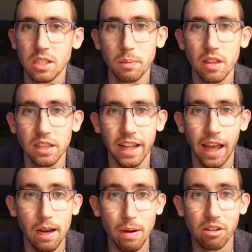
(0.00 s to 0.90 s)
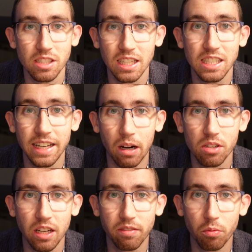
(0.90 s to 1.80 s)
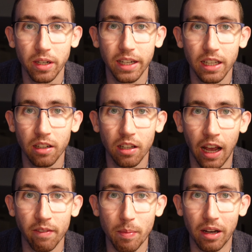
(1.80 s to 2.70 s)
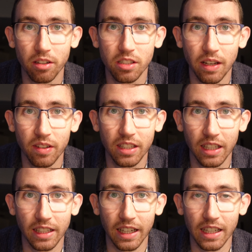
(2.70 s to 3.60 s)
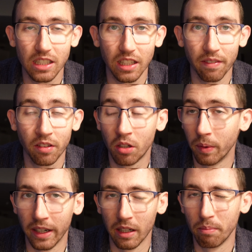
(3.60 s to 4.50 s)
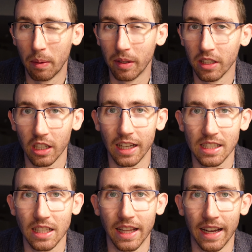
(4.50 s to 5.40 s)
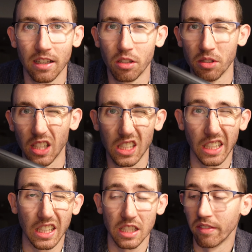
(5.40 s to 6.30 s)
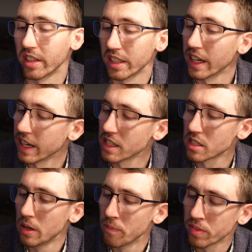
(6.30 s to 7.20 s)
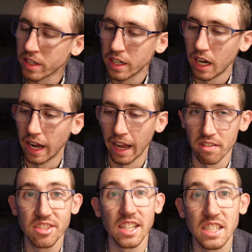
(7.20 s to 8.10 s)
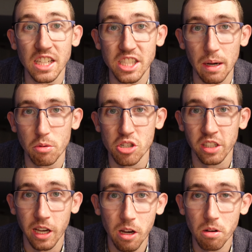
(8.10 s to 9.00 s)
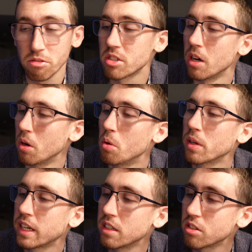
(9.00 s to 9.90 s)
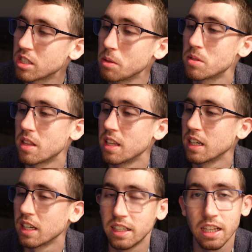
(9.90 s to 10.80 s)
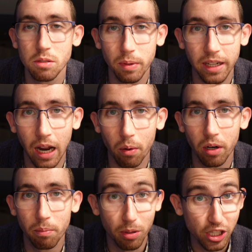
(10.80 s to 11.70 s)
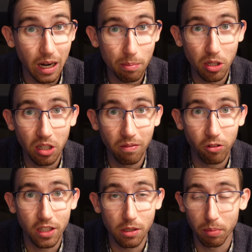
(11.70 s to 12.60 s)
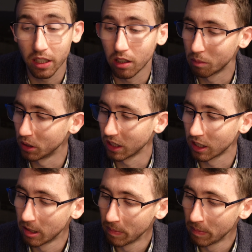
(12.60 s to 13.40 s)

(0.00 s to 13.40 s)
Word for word: seemed to think that I had about 16 hours left to read it. I have about 17 days left to read it, maybe a little less than that, so 16 to 17 days. I have 16 chapters to go, so Kindle seems to think it takes me an hour per chapter for this particular book.